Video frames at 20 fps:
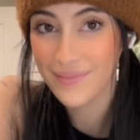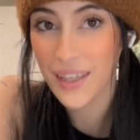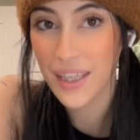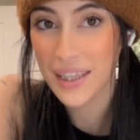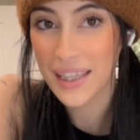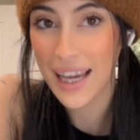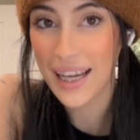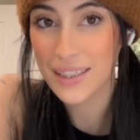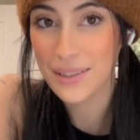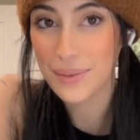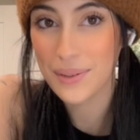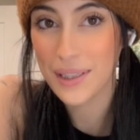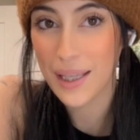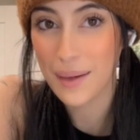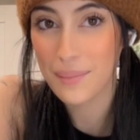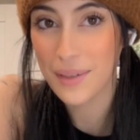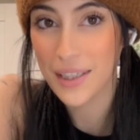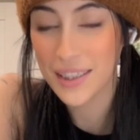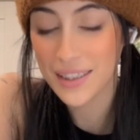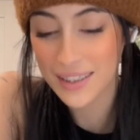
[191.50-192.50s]
that's what
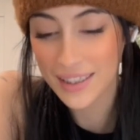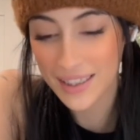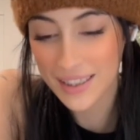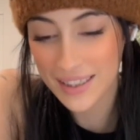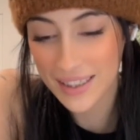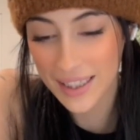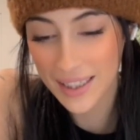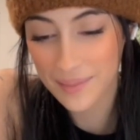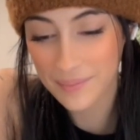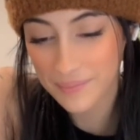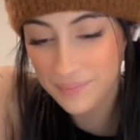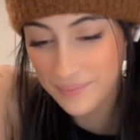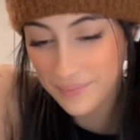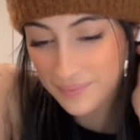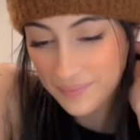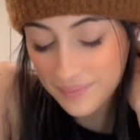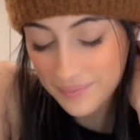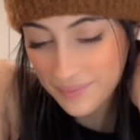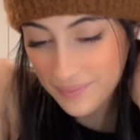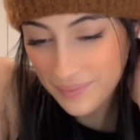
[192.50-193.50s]
that means, doesn't it?
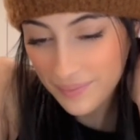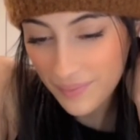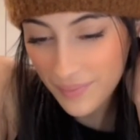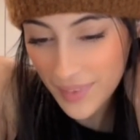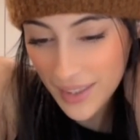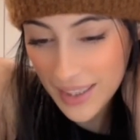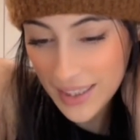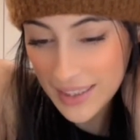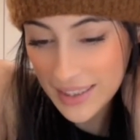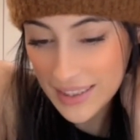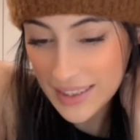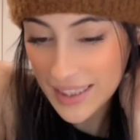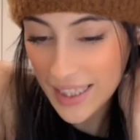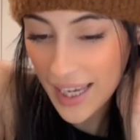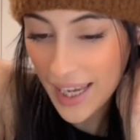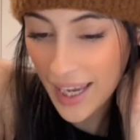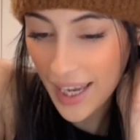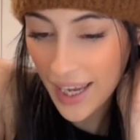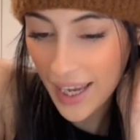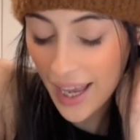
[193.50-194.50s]

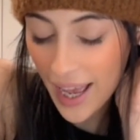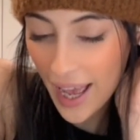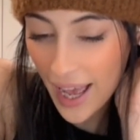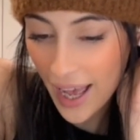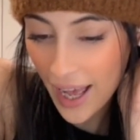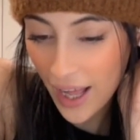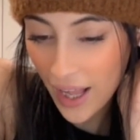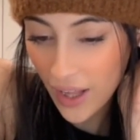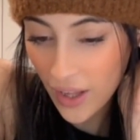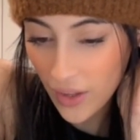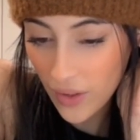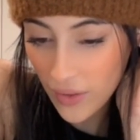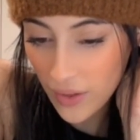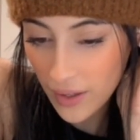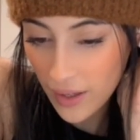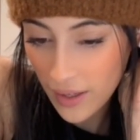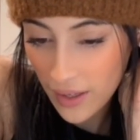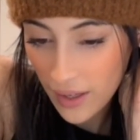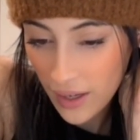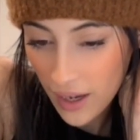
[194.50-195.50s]
De
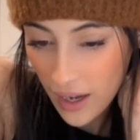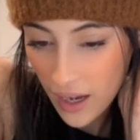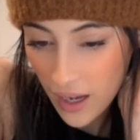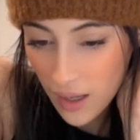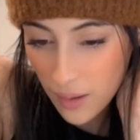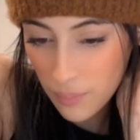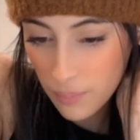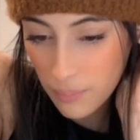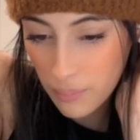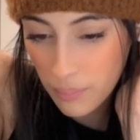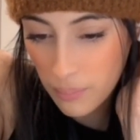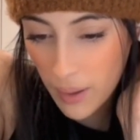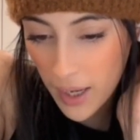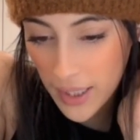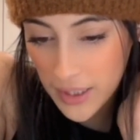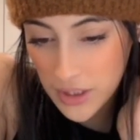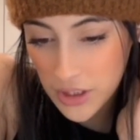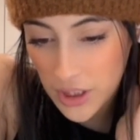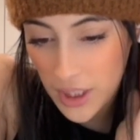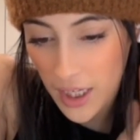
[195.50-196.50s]

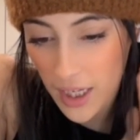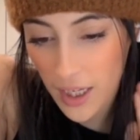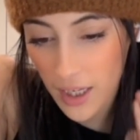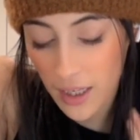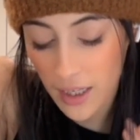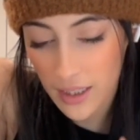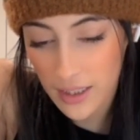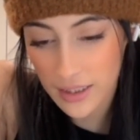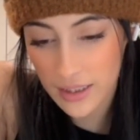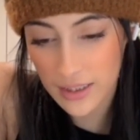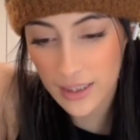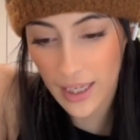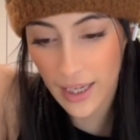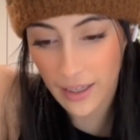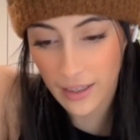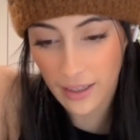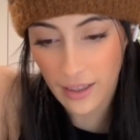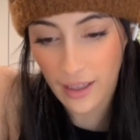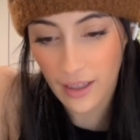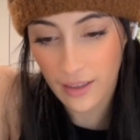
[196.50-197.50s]
albahaca
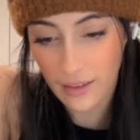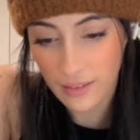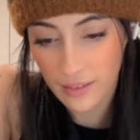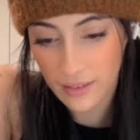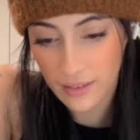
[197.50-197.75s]
seca.